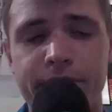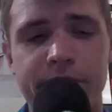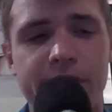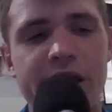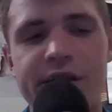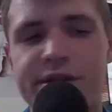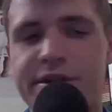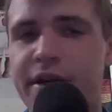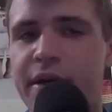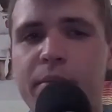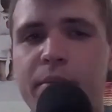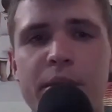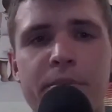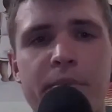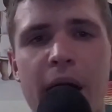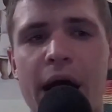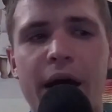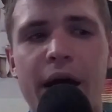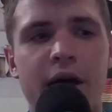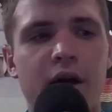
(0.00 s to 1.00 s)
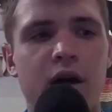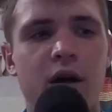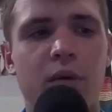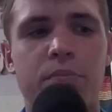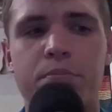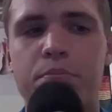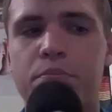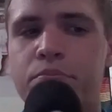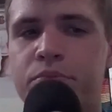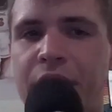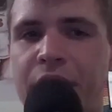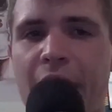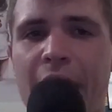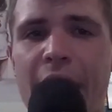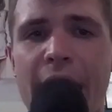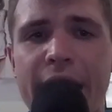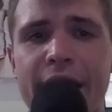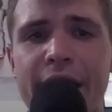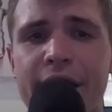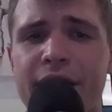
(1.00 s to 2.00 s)
He's going to be backing up
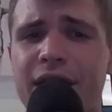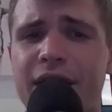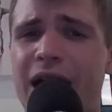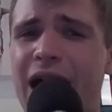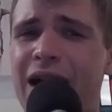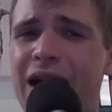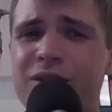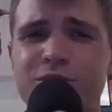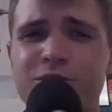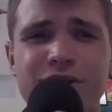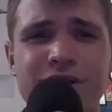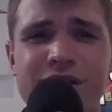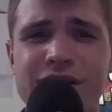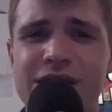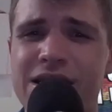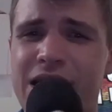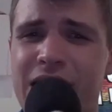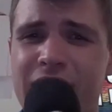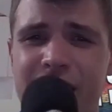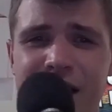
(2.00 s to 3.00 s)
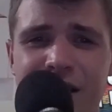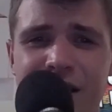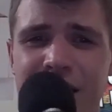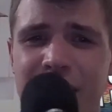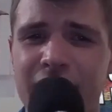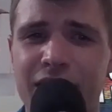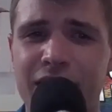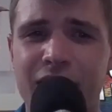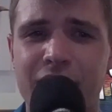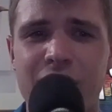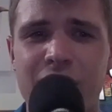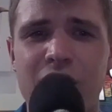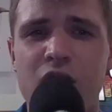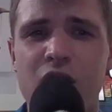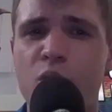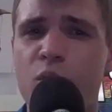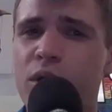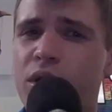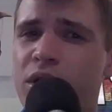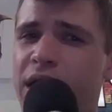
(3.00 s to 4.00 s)
Dak, and I don't see any, like,
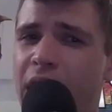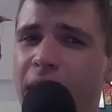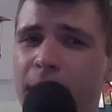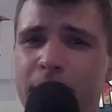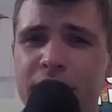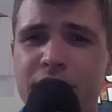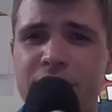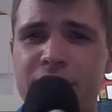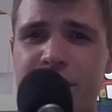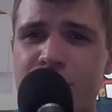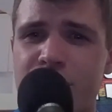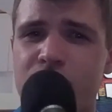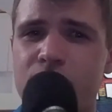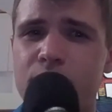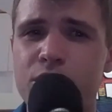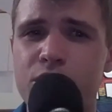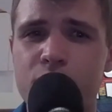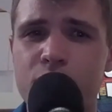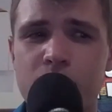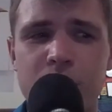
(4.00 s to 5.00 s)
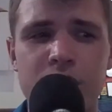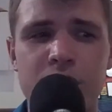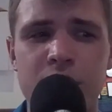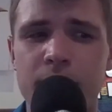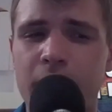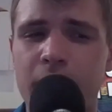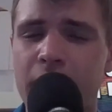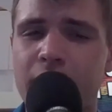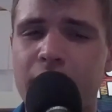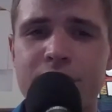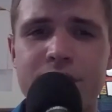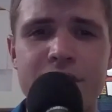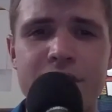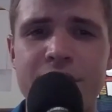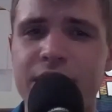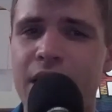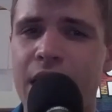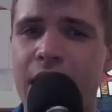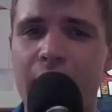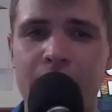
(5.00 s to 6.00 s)
real competition between them. I could see
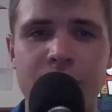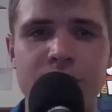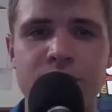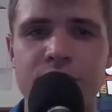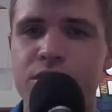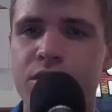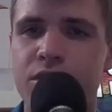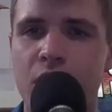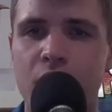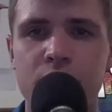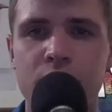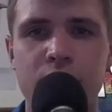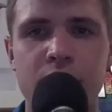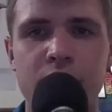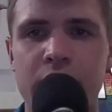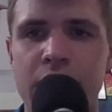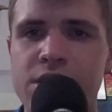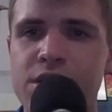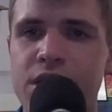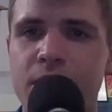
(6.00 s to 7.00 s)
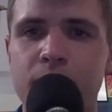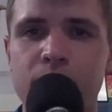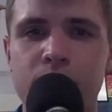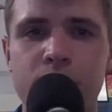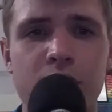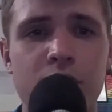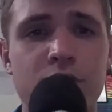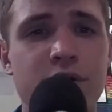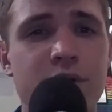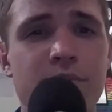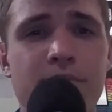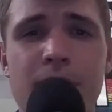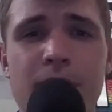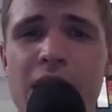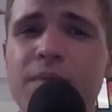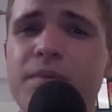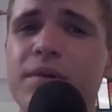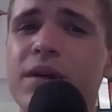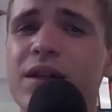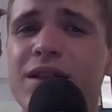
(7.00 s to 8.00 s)
Dak starting the next couple of years, and
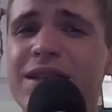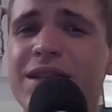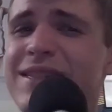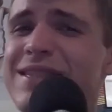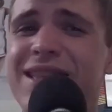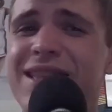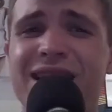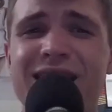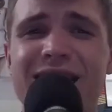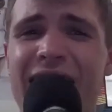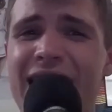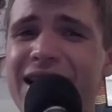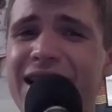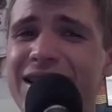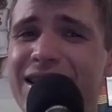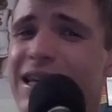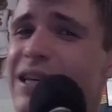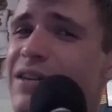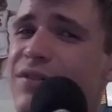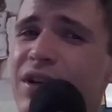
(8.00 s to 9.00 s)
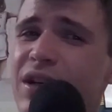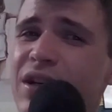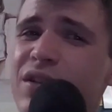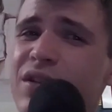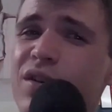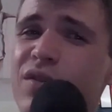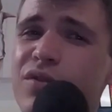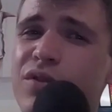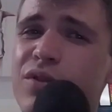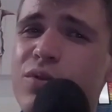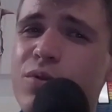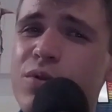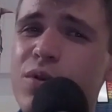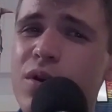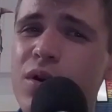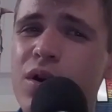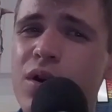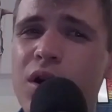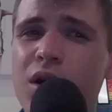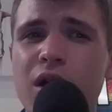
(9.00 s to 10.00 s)
maybe it leads to Dak leaving in the
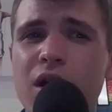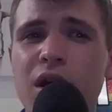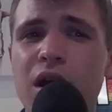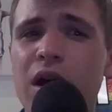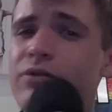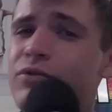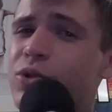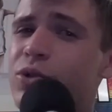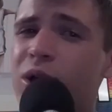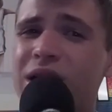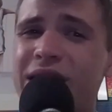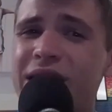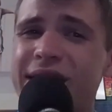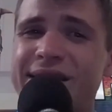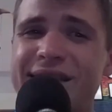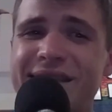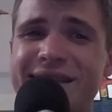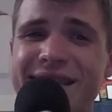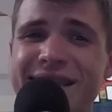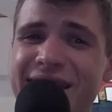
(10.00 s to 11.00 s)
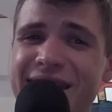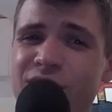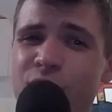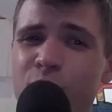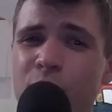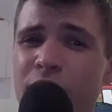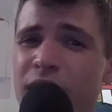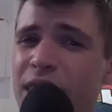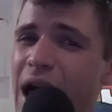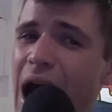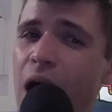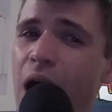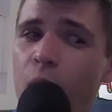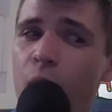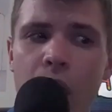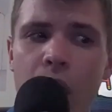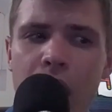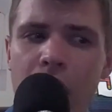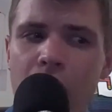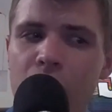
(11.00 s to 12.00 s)
future if Trey Lance is doing that
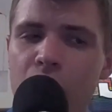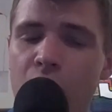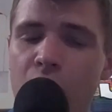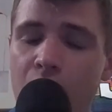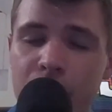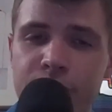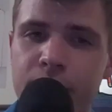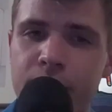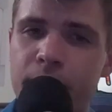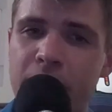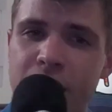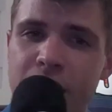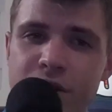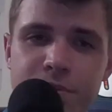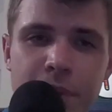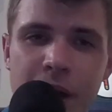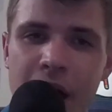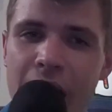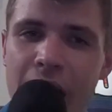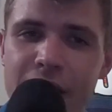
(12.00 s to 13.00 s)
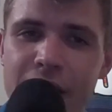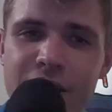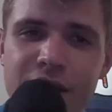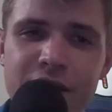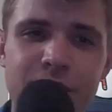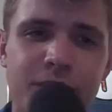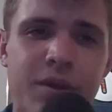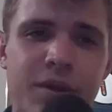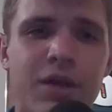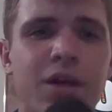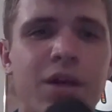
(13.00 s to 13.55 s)
well off the bench behind him.